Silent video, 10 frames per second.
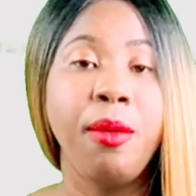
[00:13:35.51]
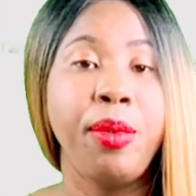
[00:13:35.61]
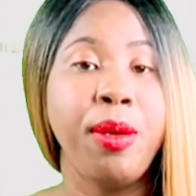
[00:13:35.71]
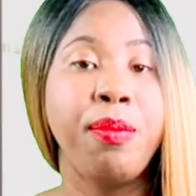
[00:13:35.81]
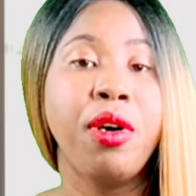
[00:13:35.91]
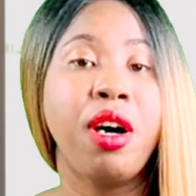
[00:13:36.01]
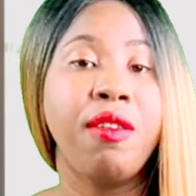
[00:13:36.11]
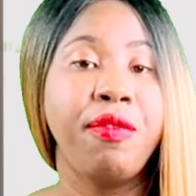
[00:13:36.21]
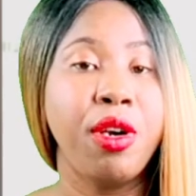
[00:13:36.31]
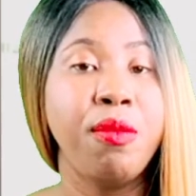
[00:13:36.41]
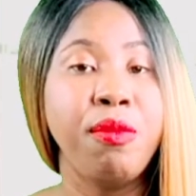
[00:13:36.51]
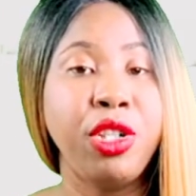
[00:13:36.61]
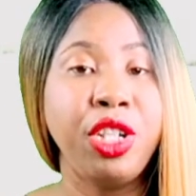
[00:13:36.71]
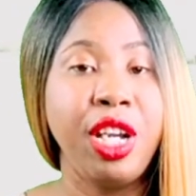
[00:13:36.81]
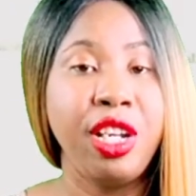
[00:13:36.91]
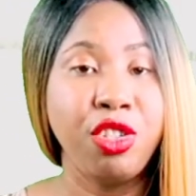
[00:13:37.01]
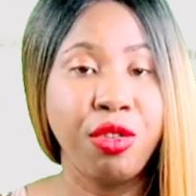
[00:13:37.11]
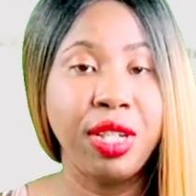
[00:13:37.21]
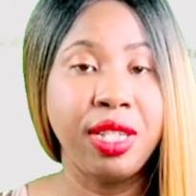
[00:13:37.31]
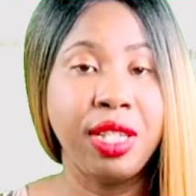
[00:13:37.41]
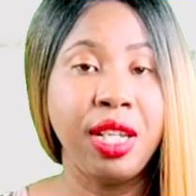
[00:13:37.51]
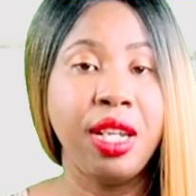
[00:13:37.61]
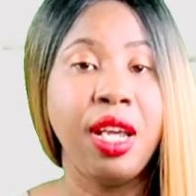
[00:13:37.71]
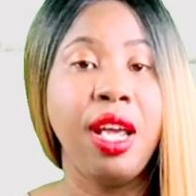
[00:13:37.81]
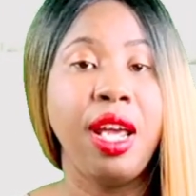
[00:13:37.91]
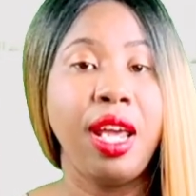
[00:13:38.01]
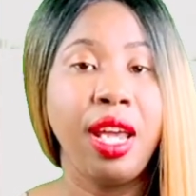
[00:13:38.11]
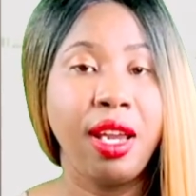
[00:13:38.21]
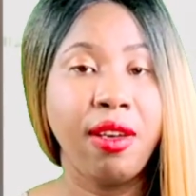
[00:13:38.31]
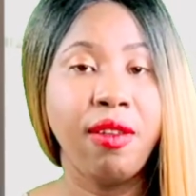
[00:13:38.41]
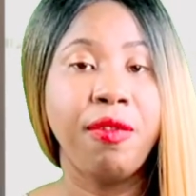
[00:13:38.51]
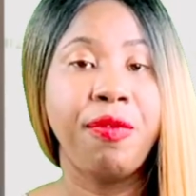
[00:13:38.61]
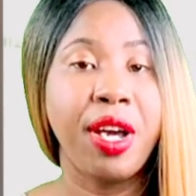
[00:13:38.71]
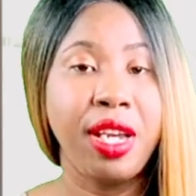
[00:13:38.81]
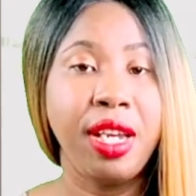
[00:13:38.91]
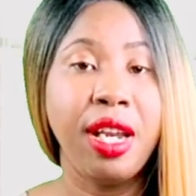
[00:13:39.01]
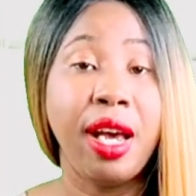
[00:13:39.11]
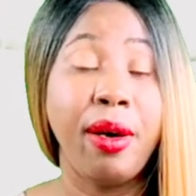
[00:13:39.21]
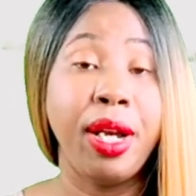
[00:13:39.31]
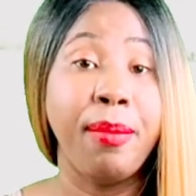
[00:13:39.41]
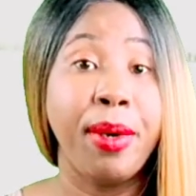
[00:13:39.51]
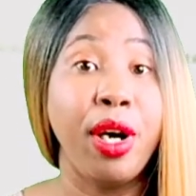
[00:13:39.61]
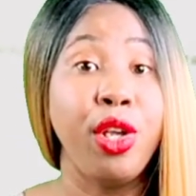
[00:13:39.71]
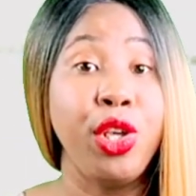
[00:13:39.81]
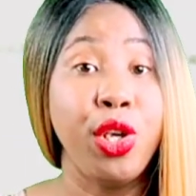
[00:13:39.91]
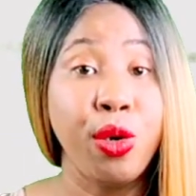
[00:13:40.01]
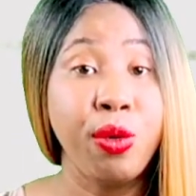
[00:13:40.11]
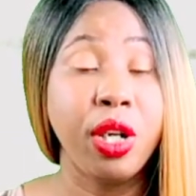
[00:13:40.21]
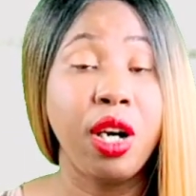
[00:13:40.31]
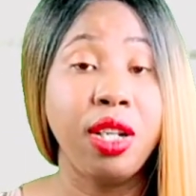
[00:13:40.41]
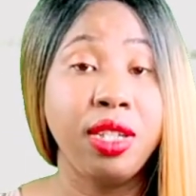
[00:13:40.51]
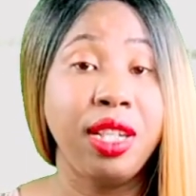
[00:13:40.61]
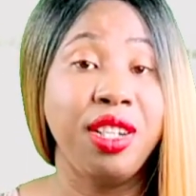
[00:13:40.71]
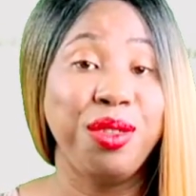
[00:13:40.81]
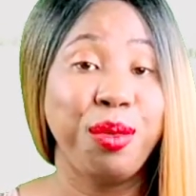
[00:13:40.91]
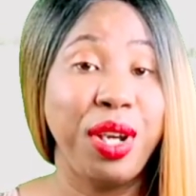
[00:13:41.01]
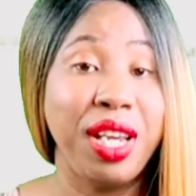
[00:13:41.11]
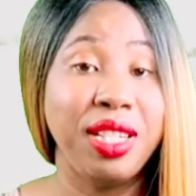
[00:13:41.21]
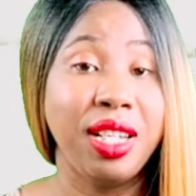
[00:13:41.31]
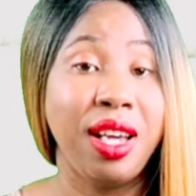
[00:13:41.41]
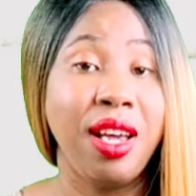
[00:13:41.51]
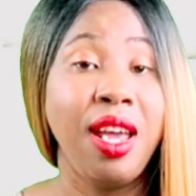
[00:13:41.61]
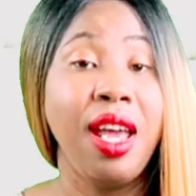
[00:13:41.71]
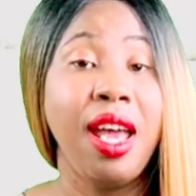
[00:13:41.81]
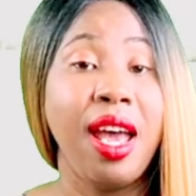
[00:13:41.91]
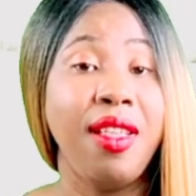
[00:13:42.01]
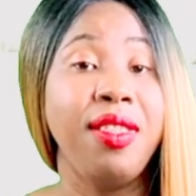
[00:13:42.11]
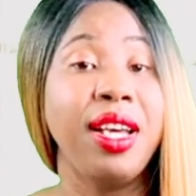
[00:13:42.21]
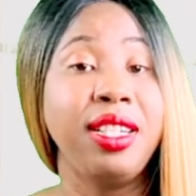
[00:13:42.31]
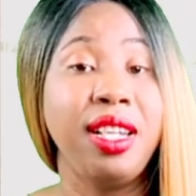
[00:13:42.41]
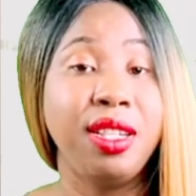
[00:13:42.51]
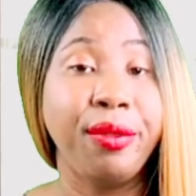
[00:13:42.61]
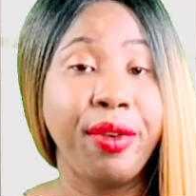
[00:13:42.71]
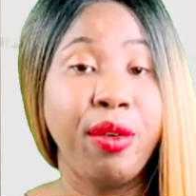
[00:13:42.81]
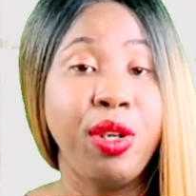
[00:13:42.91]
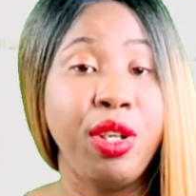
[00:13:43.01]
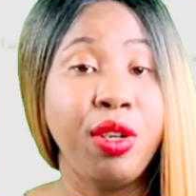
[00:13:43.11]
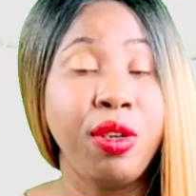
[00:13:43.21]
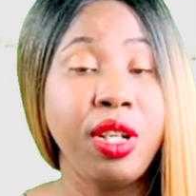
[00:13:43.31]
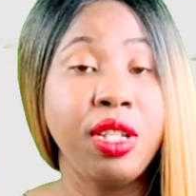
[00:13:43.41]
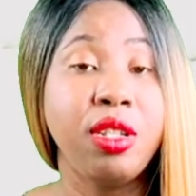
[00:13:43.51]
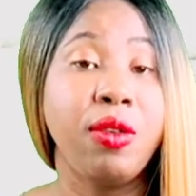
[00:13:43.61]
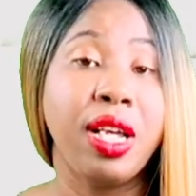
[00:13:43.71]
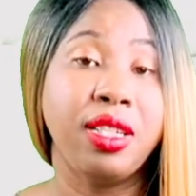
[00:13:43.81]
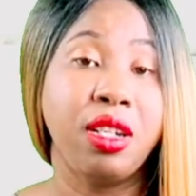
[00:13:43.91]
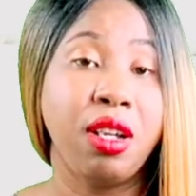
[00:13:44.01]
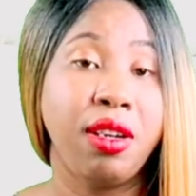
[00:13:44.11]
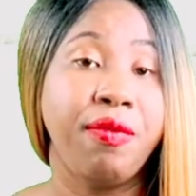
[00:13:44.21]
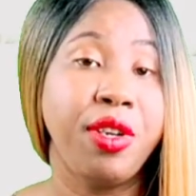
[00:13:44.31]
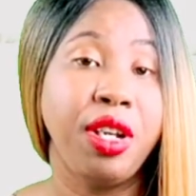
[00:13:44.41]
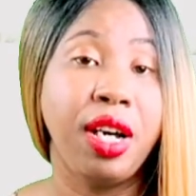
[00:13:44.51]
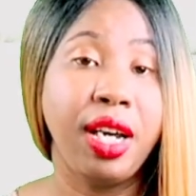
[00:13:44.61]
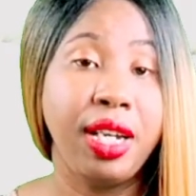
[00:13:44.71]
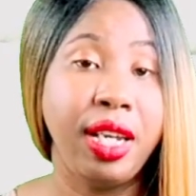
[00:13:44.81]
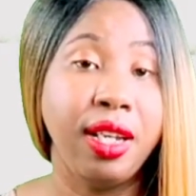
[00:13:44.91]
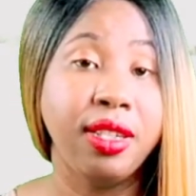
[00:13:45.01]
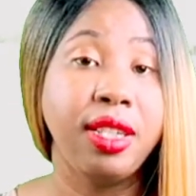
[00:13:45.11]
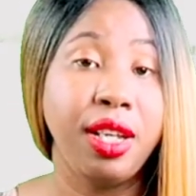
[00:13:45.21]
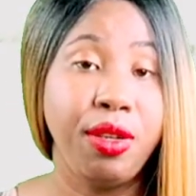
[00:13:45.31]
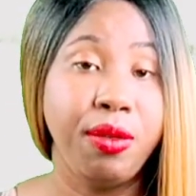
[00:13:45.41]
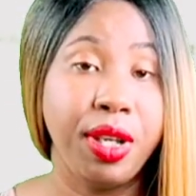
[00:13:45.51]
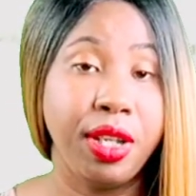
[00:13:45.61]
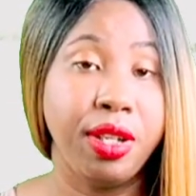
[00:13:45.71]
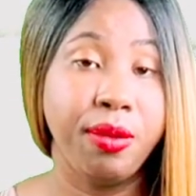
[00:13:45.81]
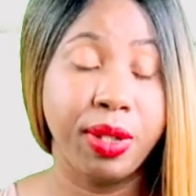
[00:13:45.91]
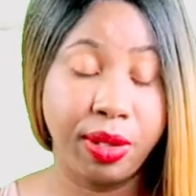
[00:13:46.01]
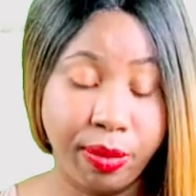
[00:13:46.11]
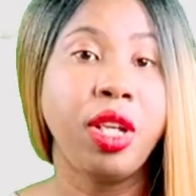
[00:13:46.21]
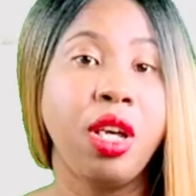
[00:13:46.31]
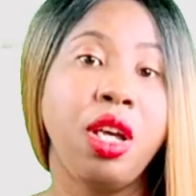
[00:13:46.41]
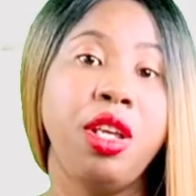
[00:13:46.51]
People are very much interested in finding out about you, the content creator, and that is very good. So that's another video ideas that you can do as well.